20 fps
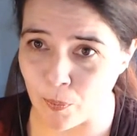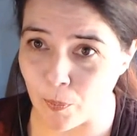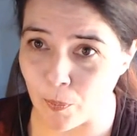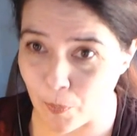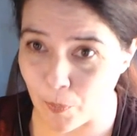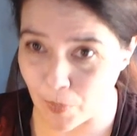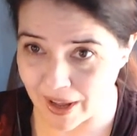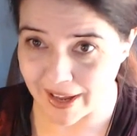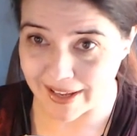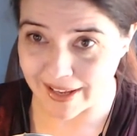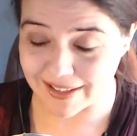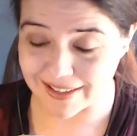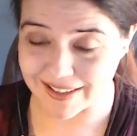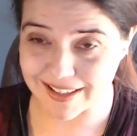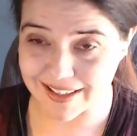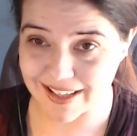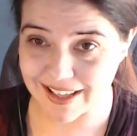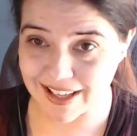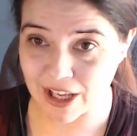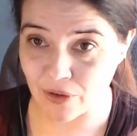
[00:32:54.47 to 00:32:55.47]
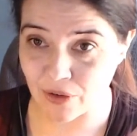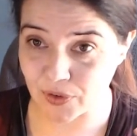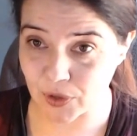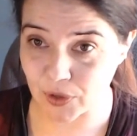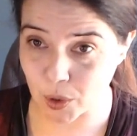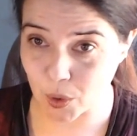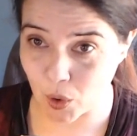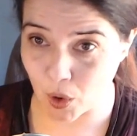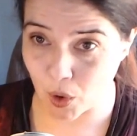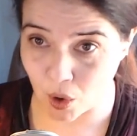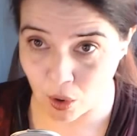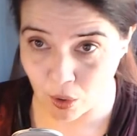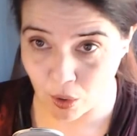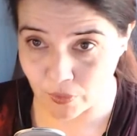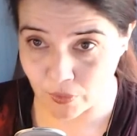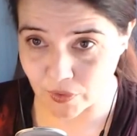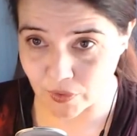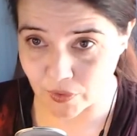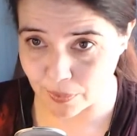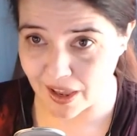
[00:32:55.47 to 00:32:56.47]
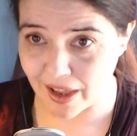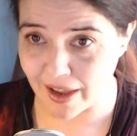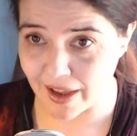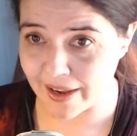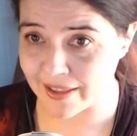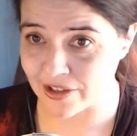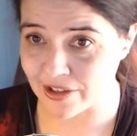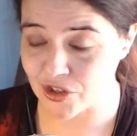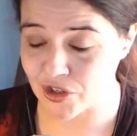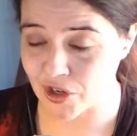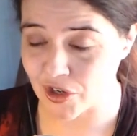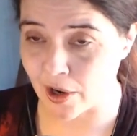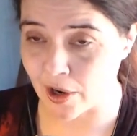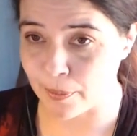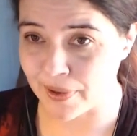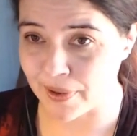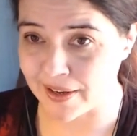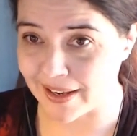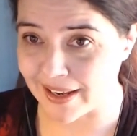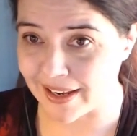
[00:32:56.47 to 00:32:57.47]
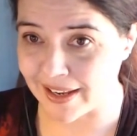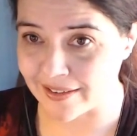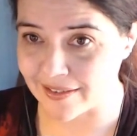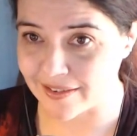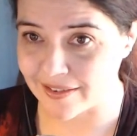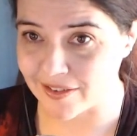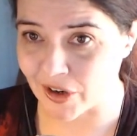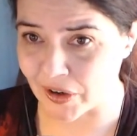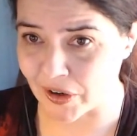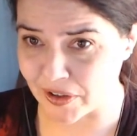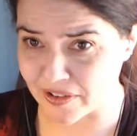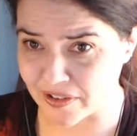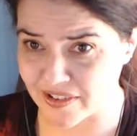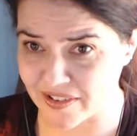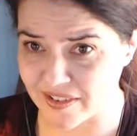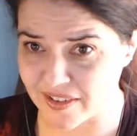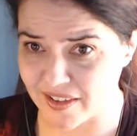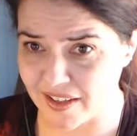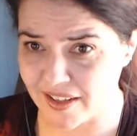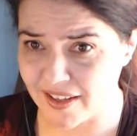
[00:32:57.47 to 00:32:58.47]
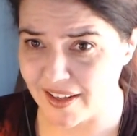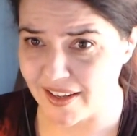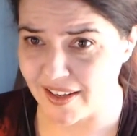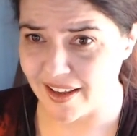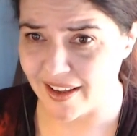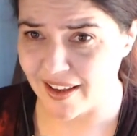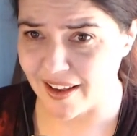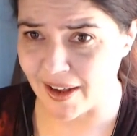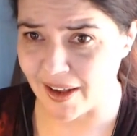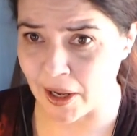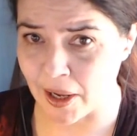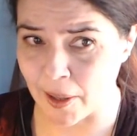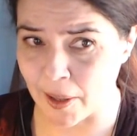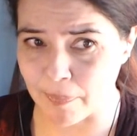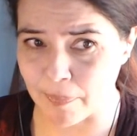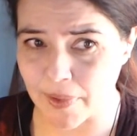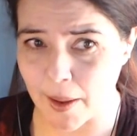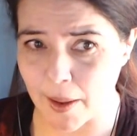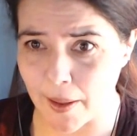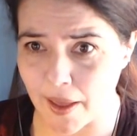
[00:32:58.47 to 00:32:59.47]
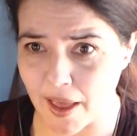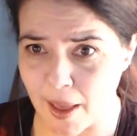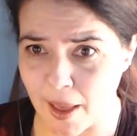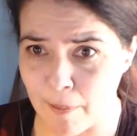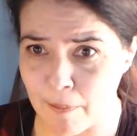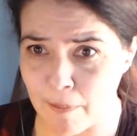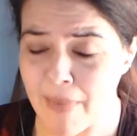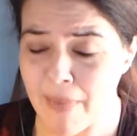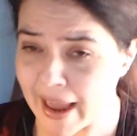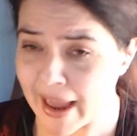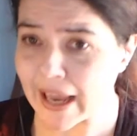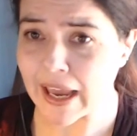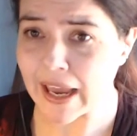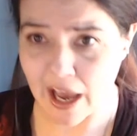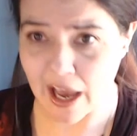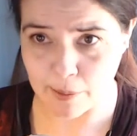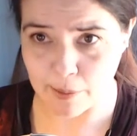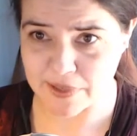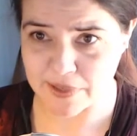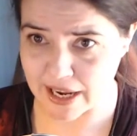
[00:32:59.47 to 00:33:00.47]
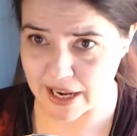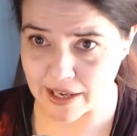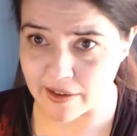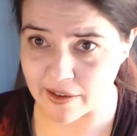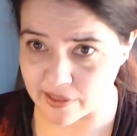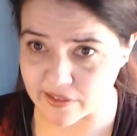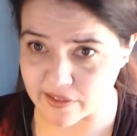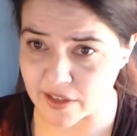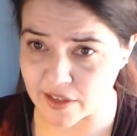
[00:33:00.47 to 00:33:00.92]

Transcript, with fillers: But if you over apply the sharpen, it starts um, making up data that's